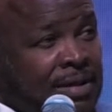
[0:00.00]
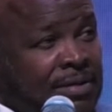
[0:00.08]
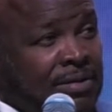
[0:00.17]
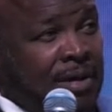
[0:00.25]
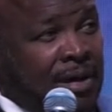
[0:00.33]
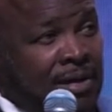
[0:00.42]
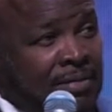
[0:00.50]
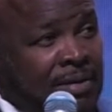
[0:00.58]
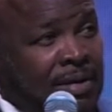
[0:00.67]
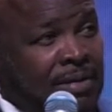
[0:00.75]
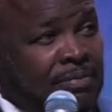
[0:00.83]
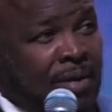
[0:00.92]
So how do
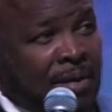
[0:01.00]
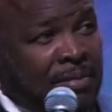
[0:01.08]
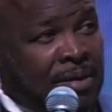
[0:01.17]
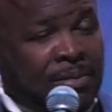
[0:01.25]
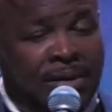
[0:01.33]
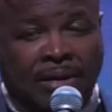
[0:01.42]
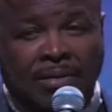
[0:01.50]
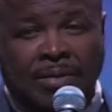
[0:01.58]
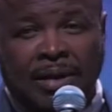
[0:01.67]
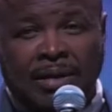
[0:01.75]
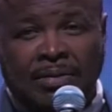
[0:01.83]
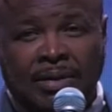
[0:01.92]
we prop them up?
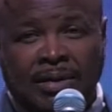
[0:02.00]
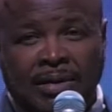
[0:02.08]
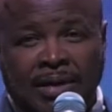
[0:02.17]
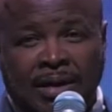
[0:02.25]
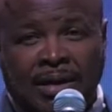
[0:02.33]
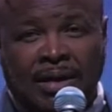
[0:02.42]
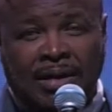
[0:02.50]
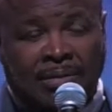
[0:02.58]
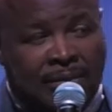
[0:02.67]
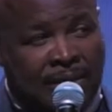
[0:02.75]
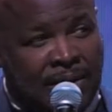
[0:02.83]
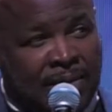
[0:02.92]
How do we
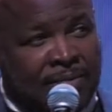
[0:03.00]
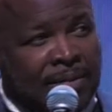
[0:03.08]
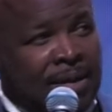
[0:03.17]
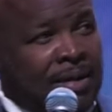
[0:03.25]
help them?